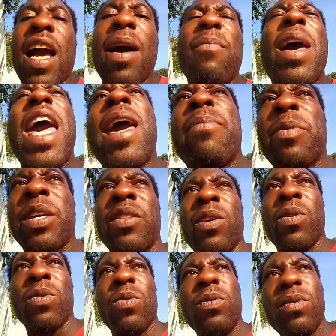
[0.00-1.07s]
I'm happy
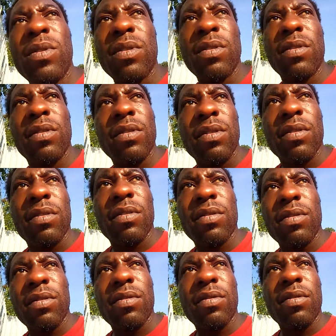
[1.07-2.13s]
though.
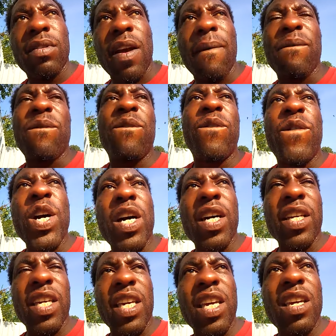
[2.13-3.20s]
I'm
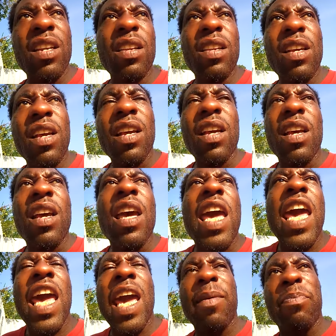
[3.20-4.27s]
fucking
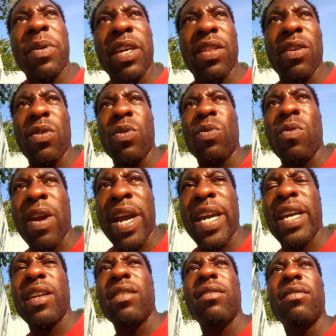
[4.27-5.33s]
happy though,
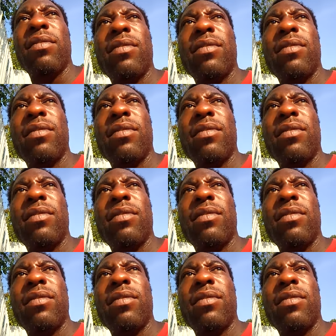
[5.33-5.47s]
right?